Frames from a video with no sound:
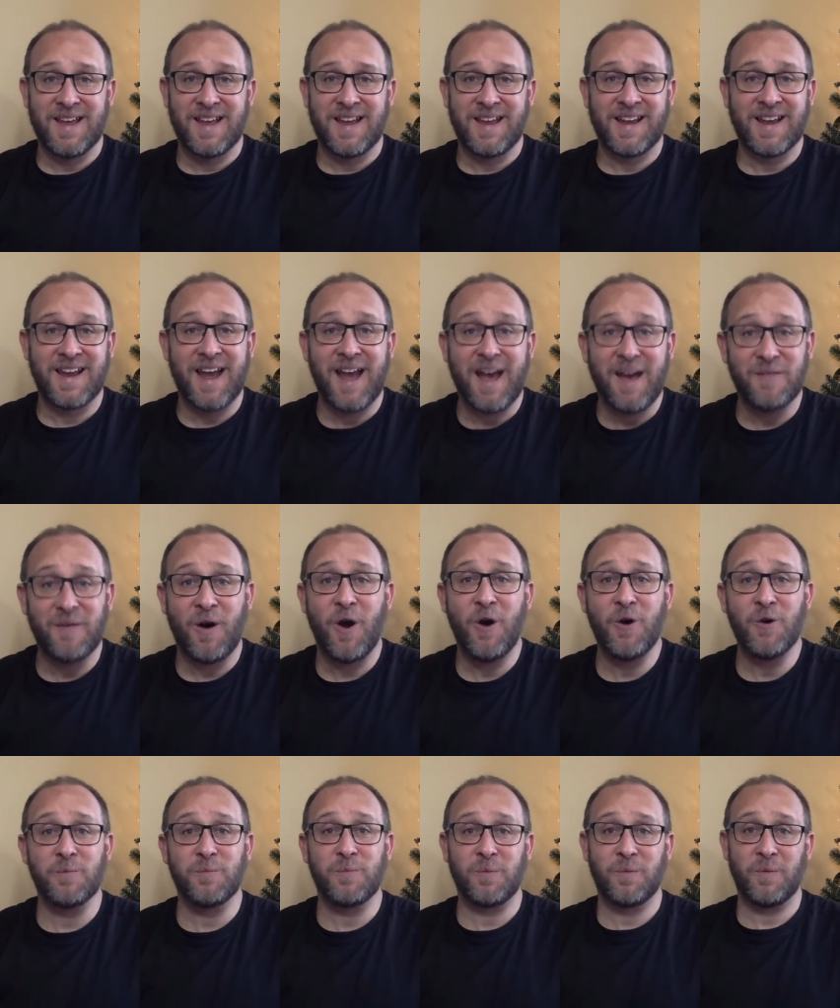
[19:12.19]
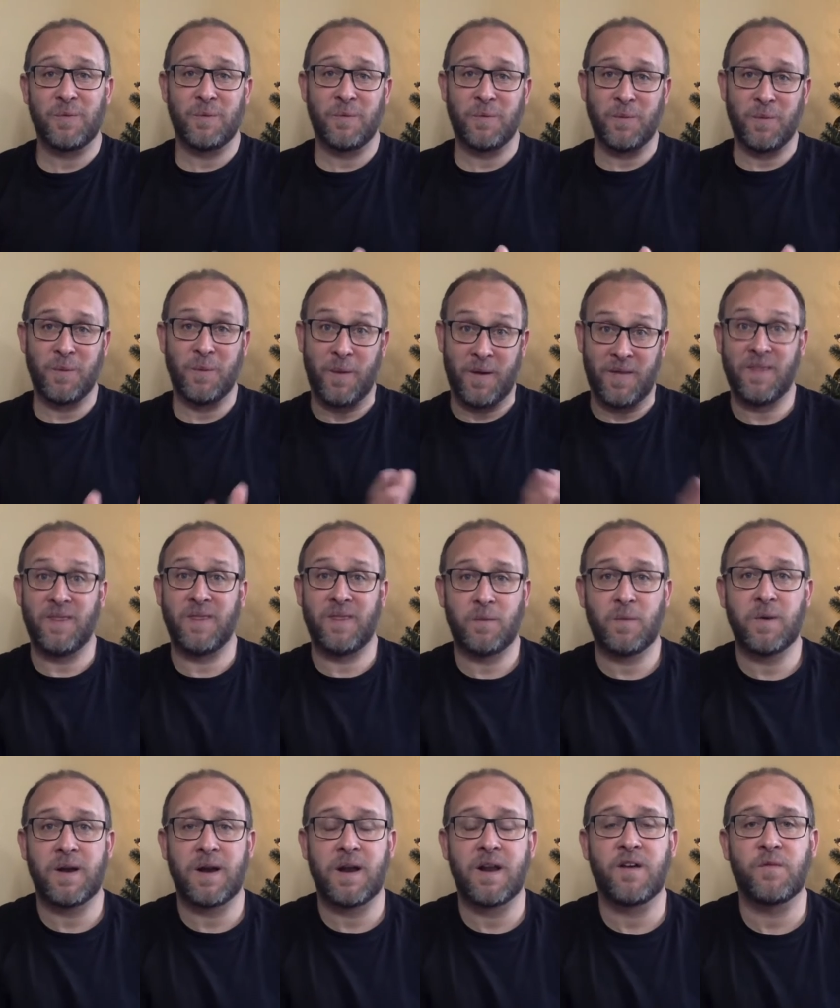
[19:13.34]
can have hope when,
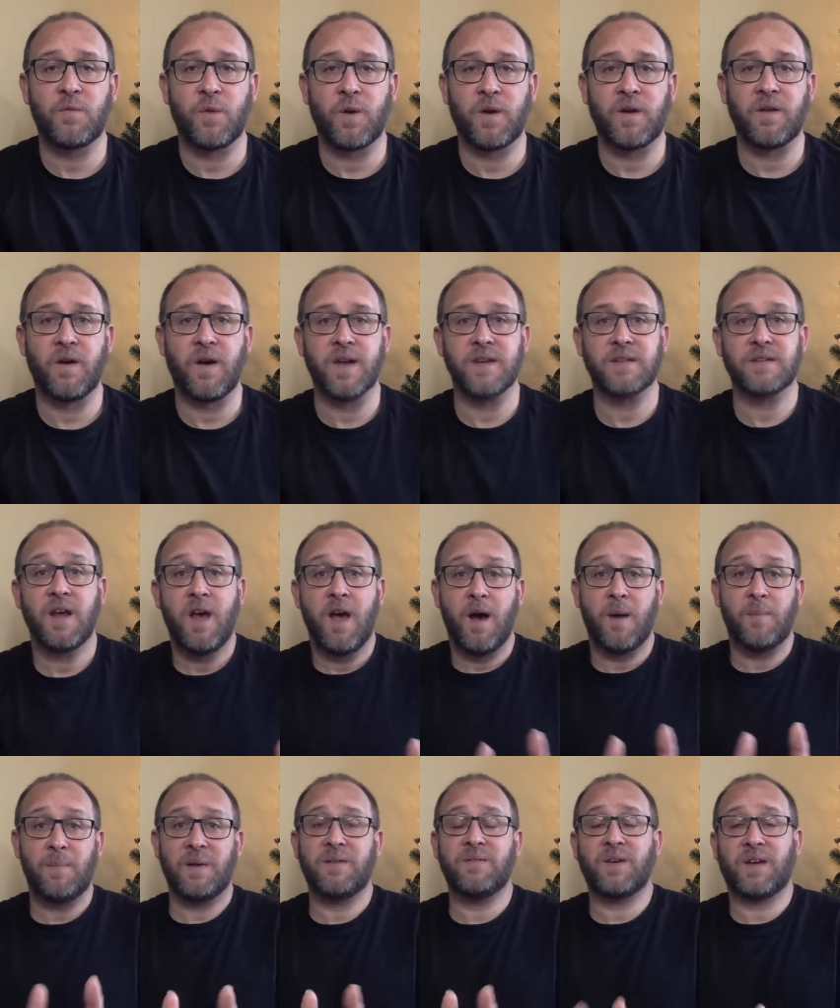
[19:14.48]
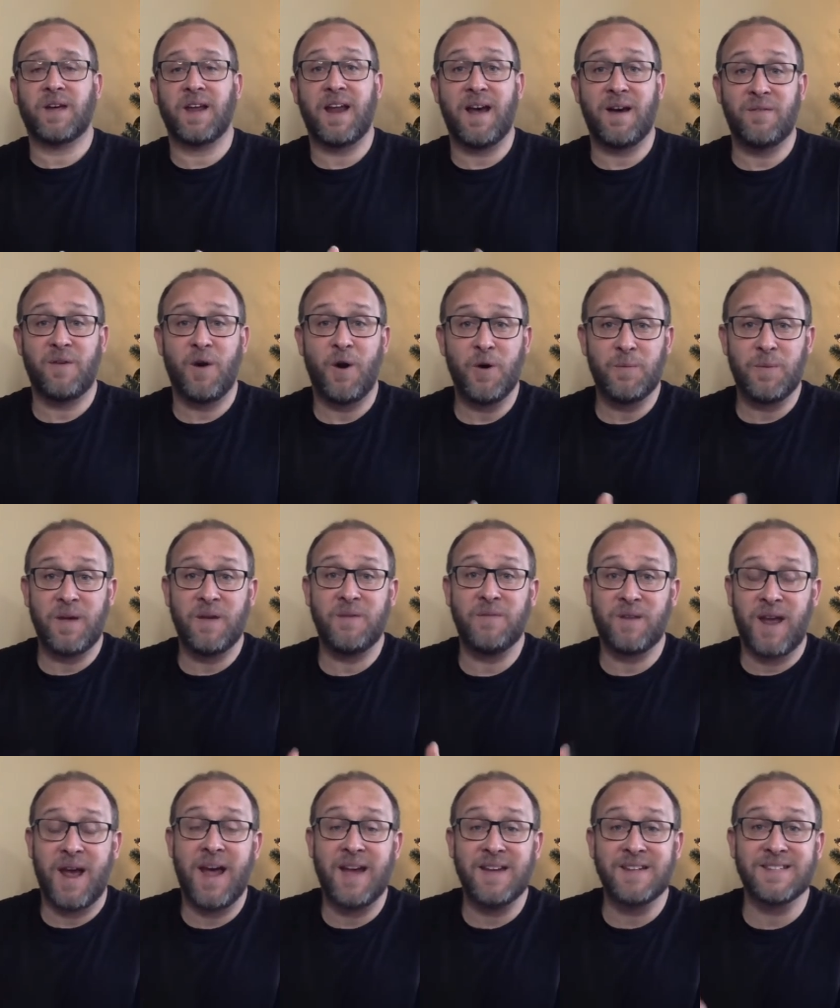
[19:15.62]
when a loved one dies. A believer can have hope
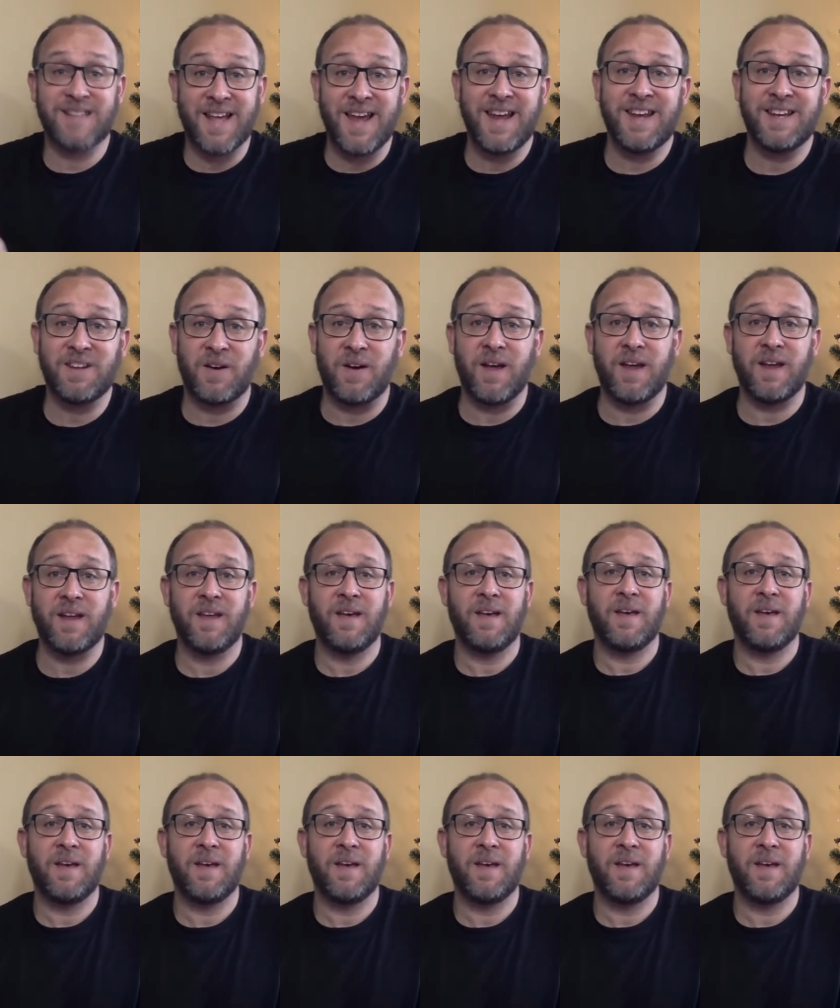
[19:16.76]
even as they die.